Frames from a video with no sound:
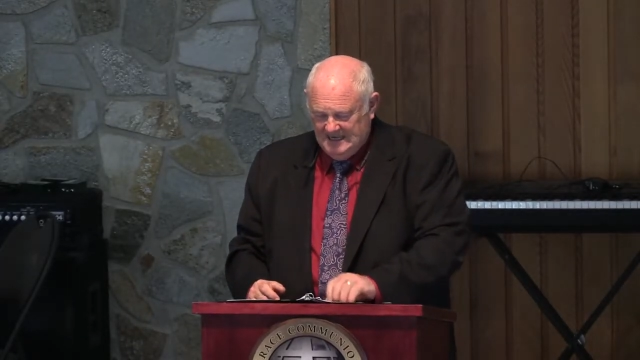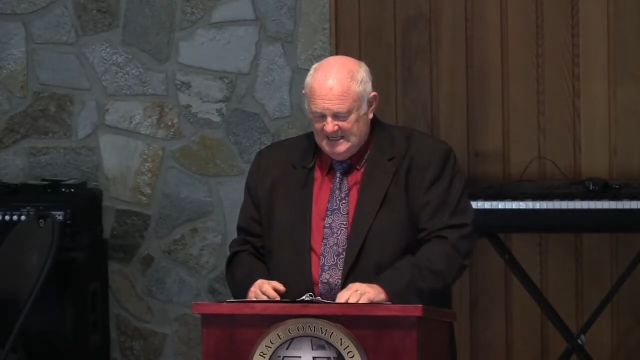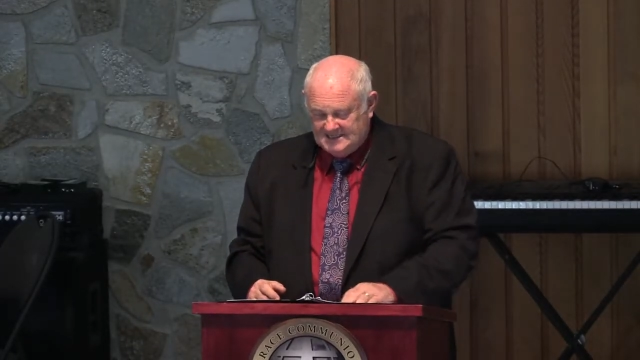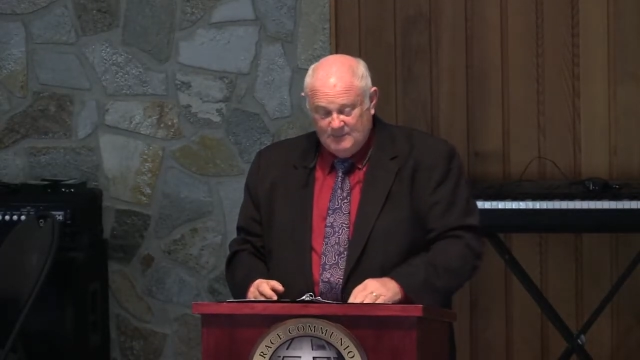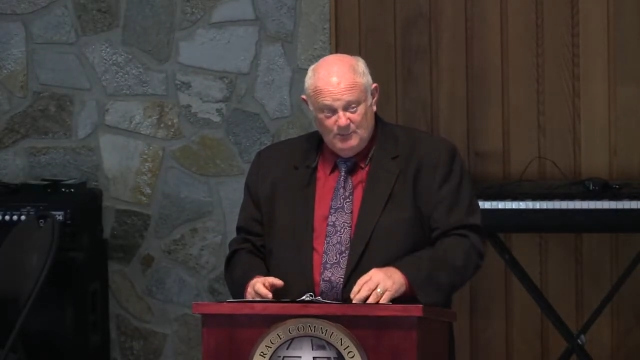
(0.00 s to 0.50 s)

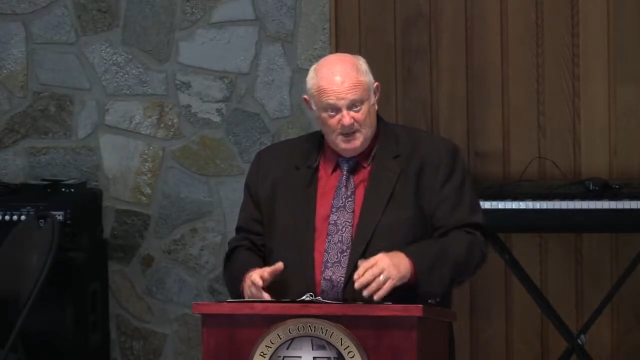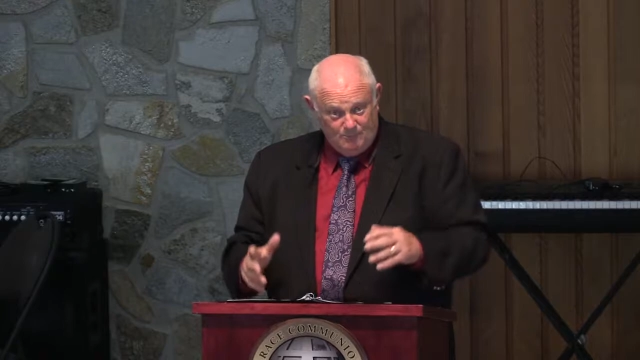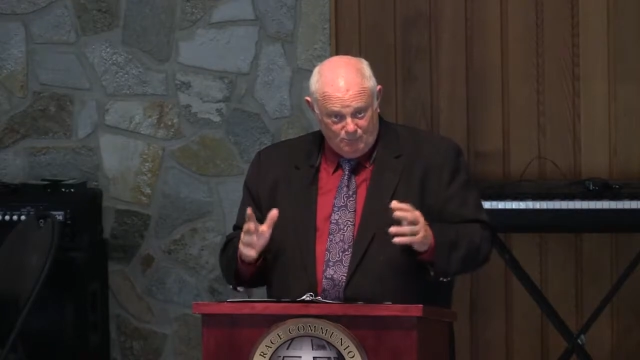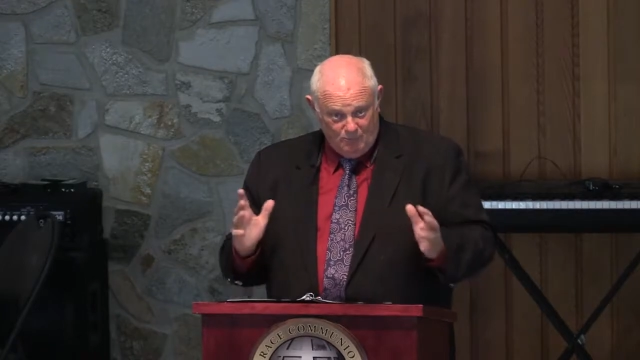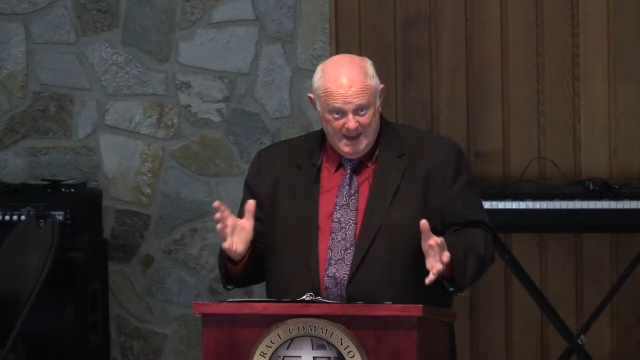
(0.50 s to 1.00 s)
I said, well, I'm
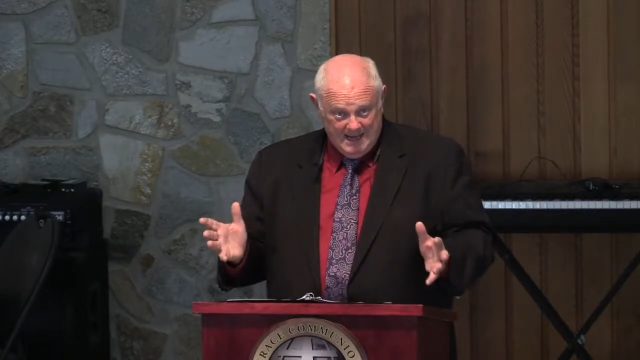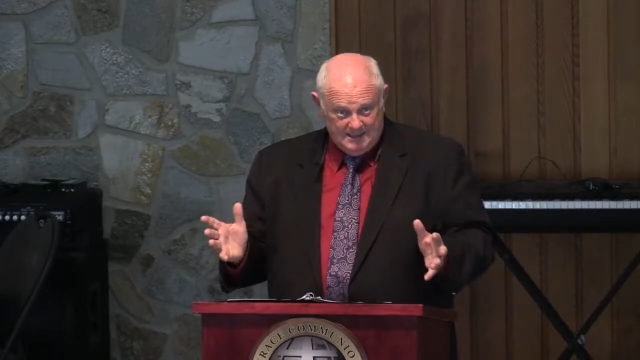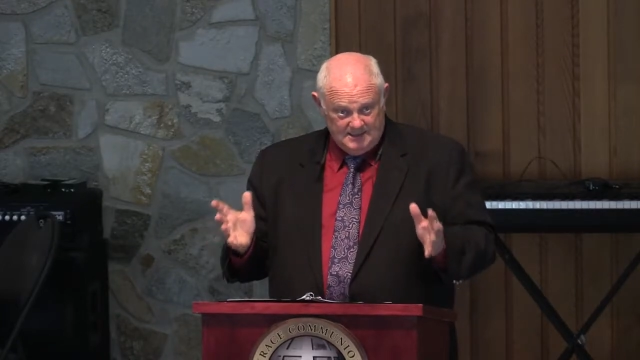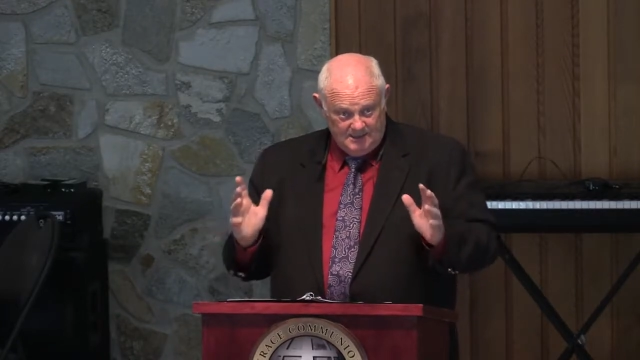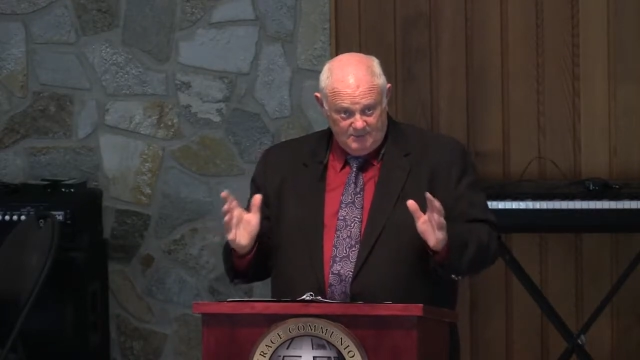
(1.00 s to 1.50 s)
praying
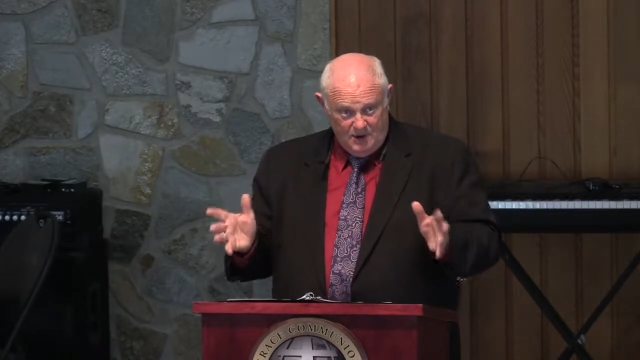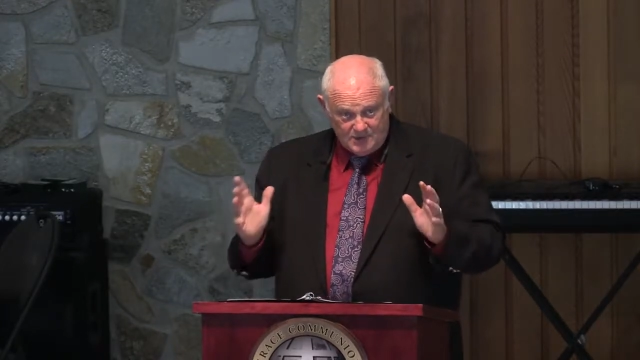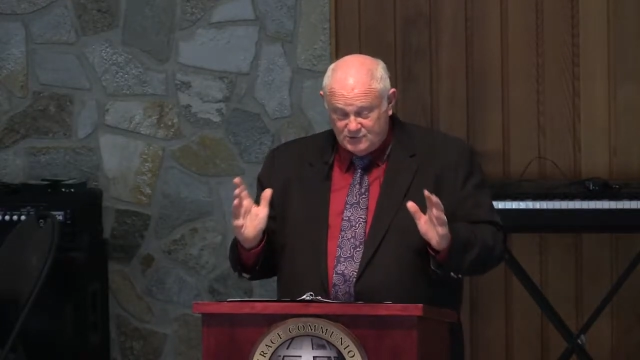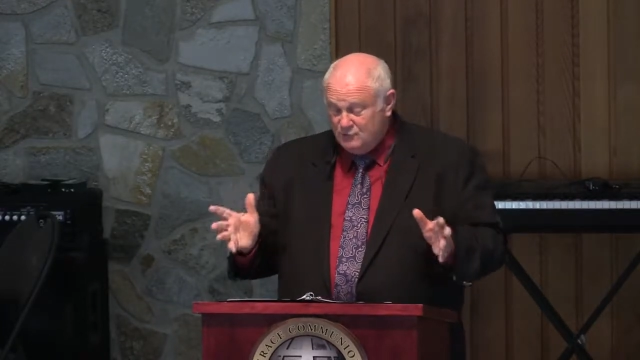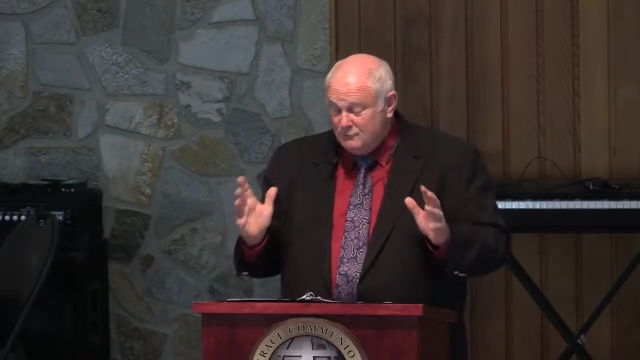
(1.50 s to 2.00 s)
that there are
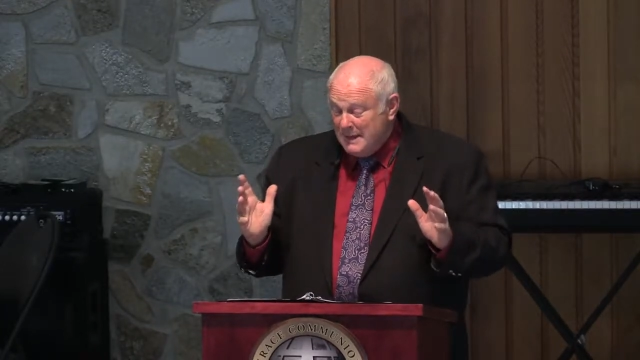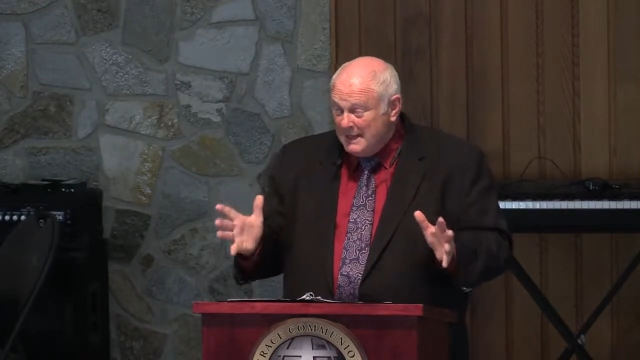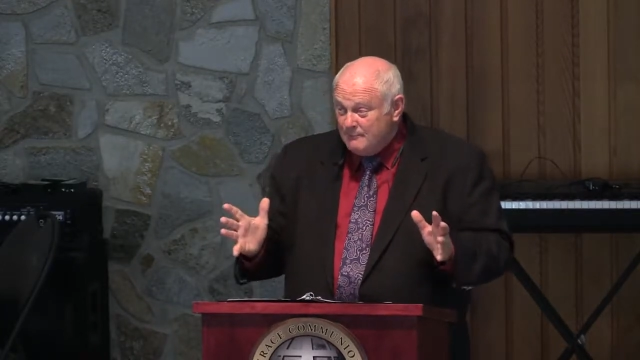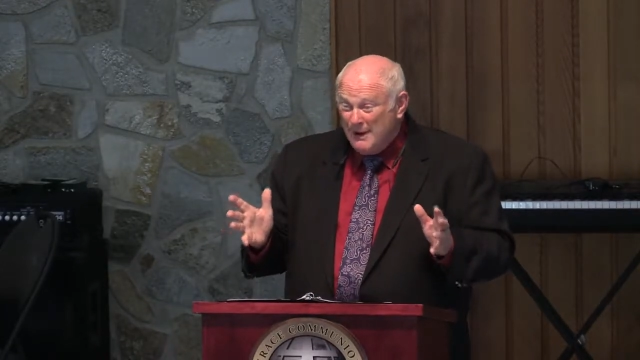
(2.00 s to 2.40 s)
not too many